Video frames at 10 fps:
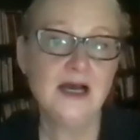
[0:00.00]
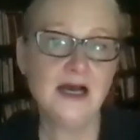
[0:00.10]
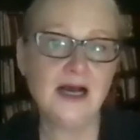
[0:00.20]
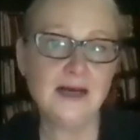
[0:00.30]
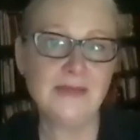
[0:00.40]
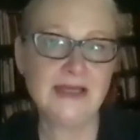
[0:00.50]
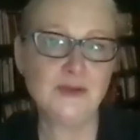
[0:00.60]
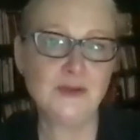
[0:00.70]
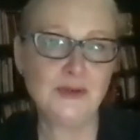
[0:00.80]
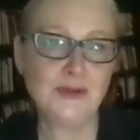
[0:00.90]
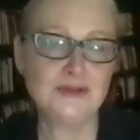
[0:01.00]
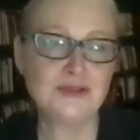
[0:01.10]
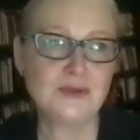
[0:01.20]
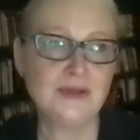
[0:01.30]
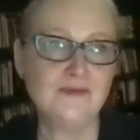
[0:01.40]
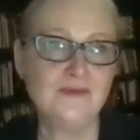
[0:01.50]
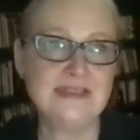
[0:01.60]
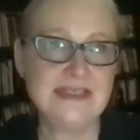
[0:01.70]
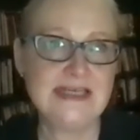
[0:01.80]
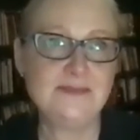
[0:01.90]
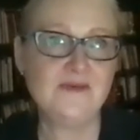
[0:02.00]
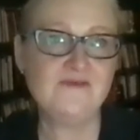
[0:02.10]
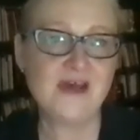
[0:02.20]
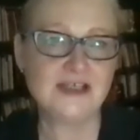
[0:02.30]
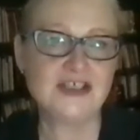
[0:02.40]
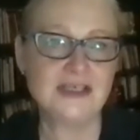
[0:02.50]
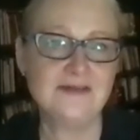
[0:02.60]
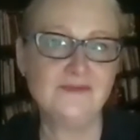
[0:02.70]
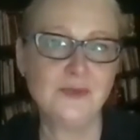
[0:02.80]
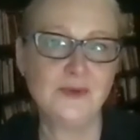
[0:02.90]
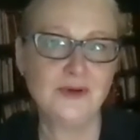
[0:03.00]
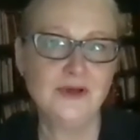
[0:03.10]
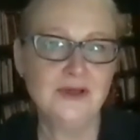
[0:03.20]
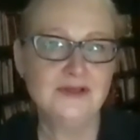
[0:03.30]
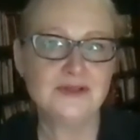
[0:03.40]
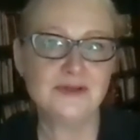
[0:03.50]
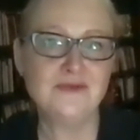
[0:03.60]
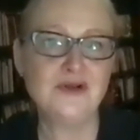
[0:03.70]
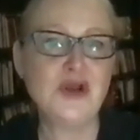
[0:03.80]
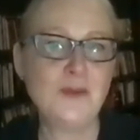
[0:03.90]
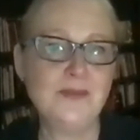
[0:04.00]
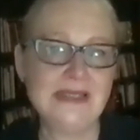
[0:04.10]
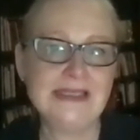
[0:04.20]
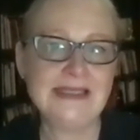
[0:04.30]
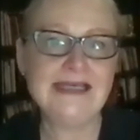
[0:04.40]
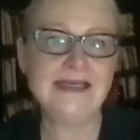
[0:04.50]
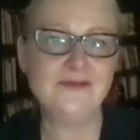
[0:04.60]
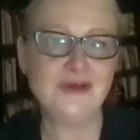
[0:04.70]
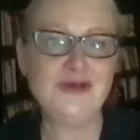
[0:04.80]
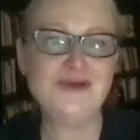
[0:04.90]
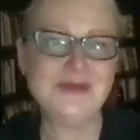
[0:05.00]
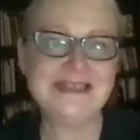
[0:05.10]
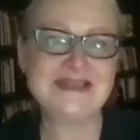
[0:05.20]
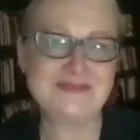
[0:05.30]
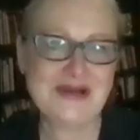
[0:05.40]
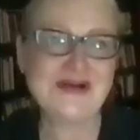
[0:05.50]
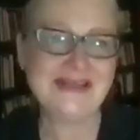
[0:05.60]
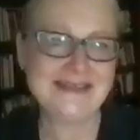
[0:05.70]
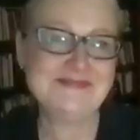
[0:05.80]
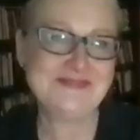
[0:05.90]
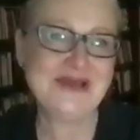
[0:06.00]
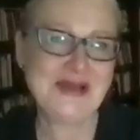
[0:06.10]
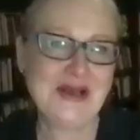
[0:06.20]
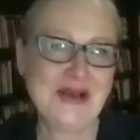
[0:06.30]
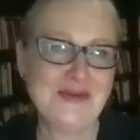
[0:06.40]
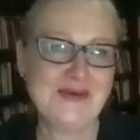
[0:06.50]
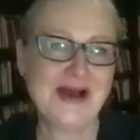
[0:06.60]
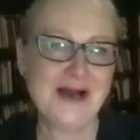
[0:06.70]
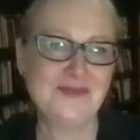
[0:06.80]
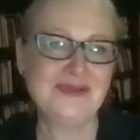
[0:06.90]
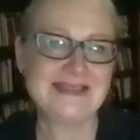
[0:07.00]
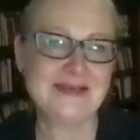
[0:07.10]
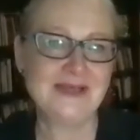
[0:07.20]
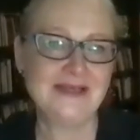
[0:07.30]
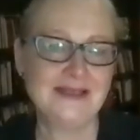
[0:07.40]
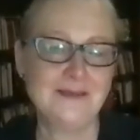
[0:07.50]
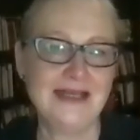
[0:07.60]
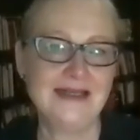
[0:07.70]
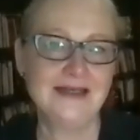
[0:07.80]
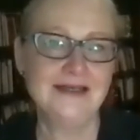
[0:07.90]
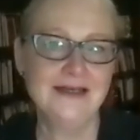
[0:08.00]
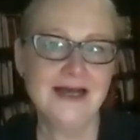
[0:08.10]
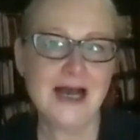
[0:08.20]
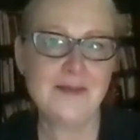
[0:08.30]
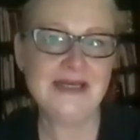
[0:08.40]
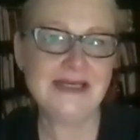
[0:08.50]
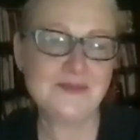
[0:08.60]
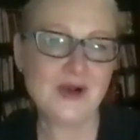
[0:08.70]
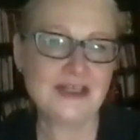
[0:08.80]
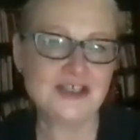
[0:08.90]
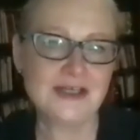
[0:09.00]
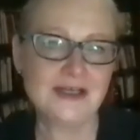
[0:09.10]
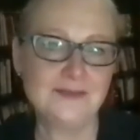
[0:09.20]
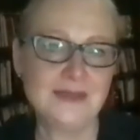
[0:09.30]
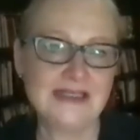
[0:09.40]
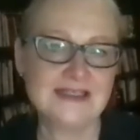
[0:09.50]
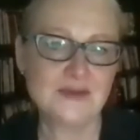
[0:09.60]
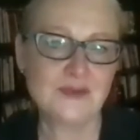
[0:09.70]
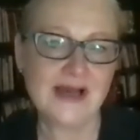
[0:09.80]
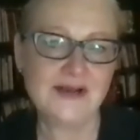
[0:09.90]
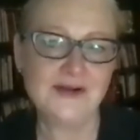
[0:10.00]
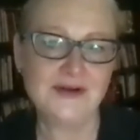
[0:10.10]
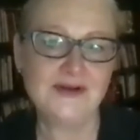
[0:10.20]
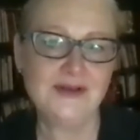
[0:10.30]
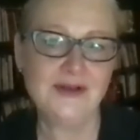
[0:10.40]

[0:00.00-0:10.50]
And her sort of deep affection for sort of the nobility of the human spirit, was something that made a big impression on me as a writer.